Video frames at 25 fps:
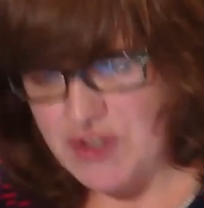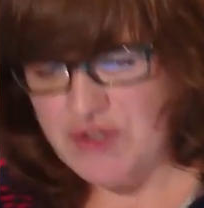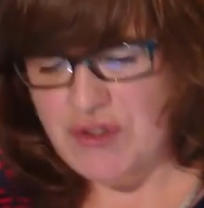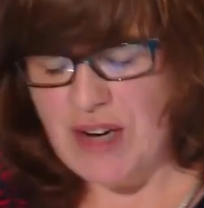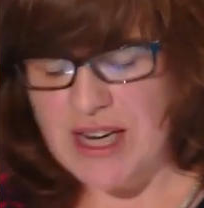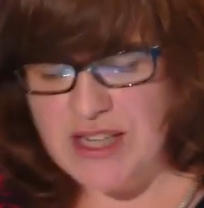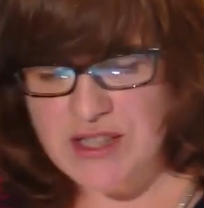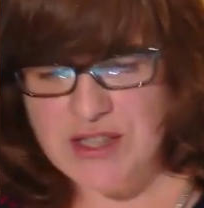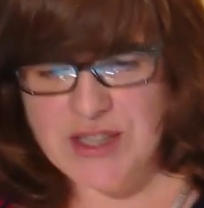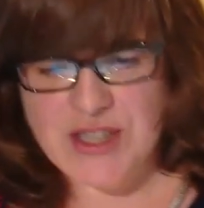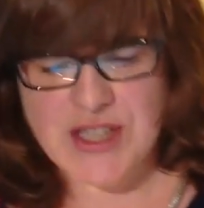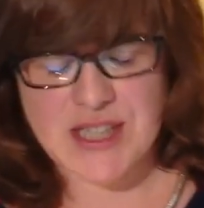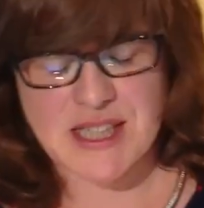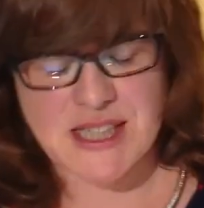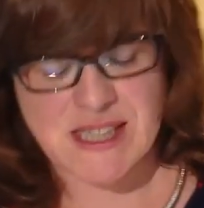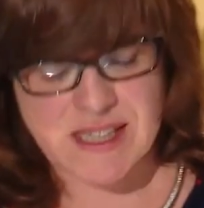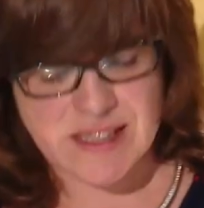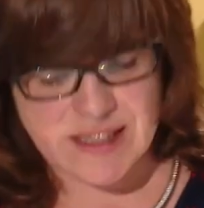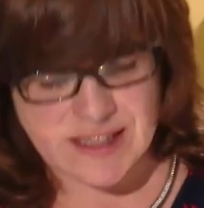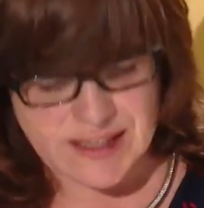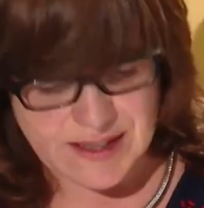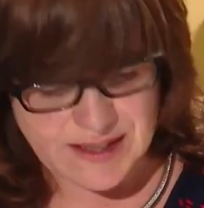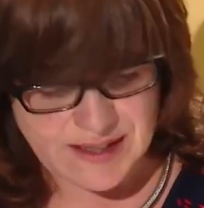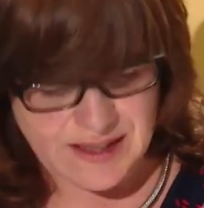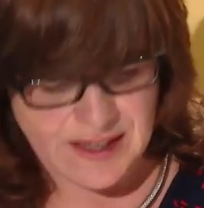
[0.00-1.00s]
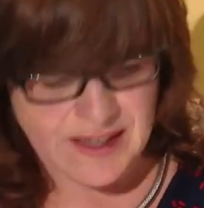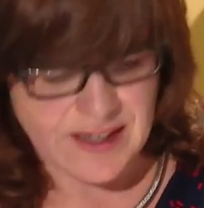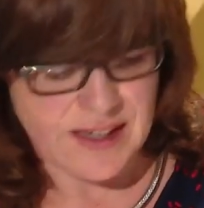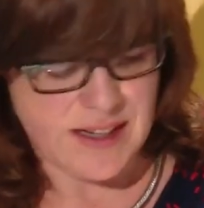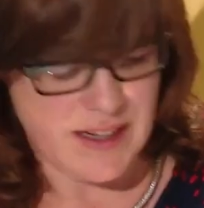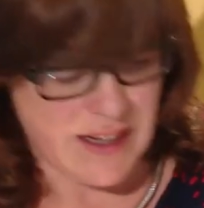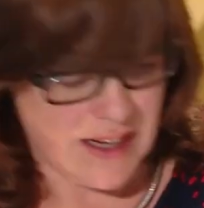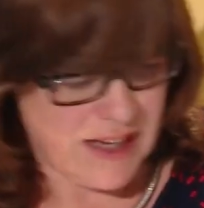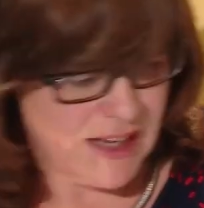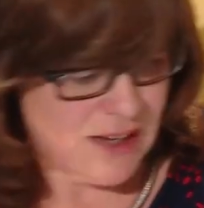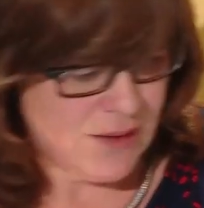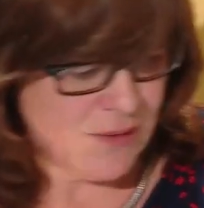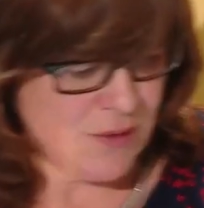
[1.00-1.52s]
strategy that
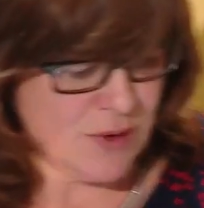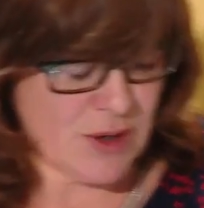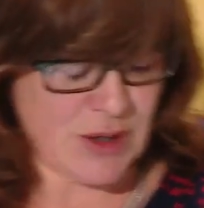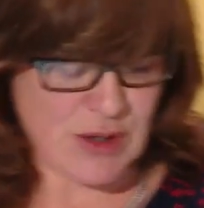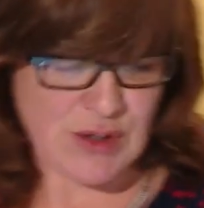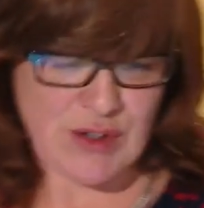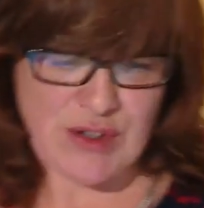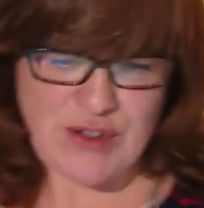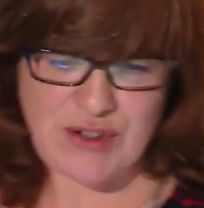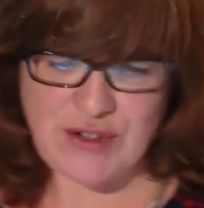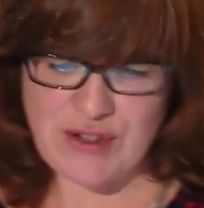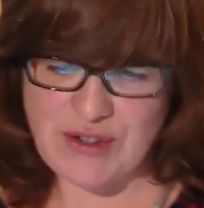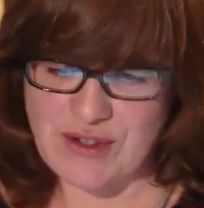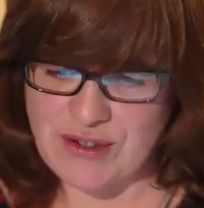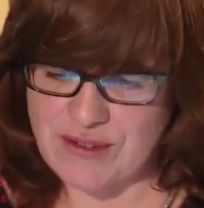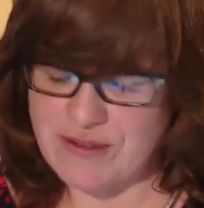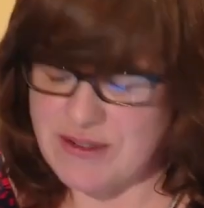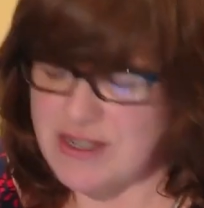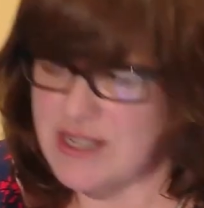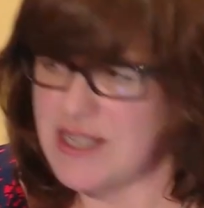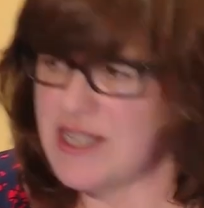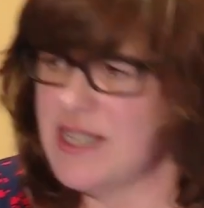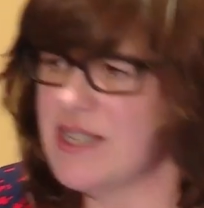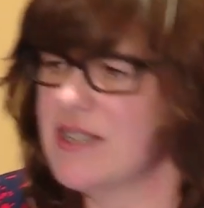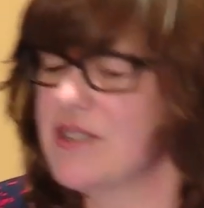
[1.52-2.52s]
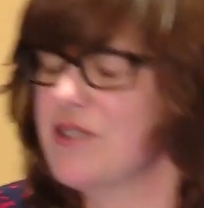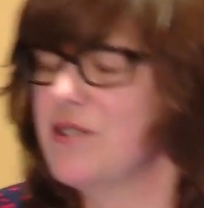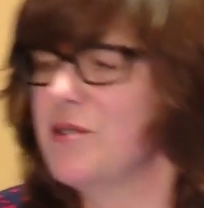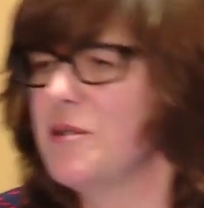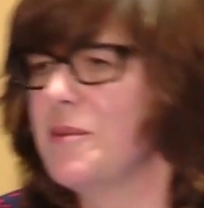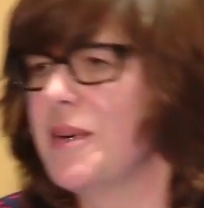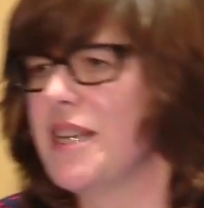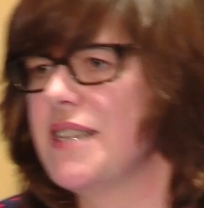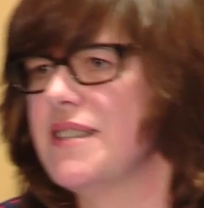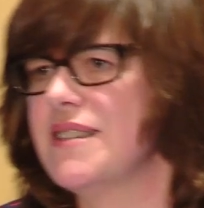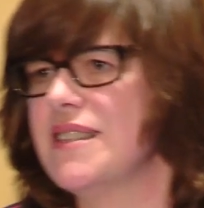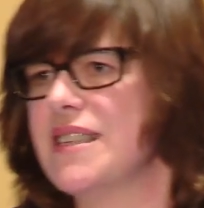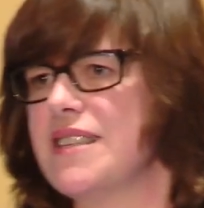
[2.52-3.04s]
I gave a good critique to
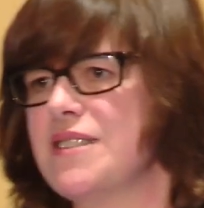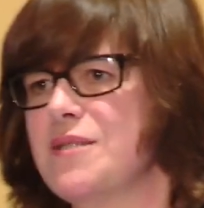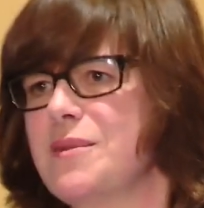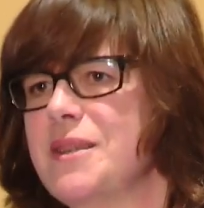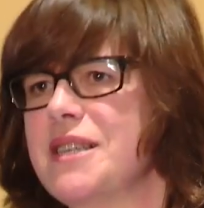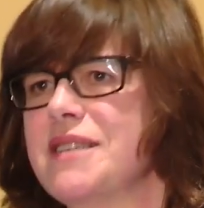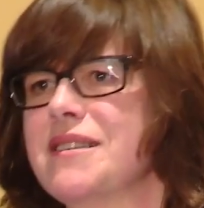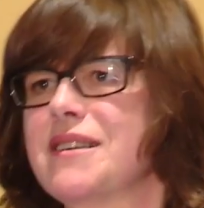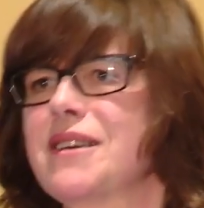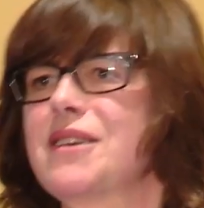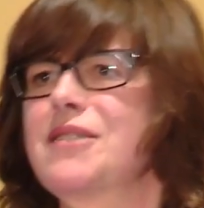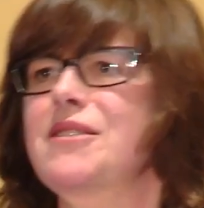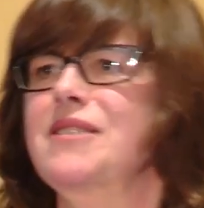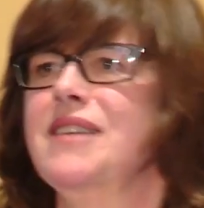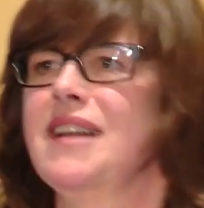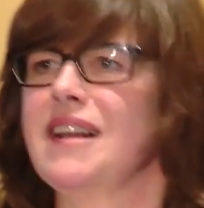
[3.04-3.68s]
about 6 weeks ago,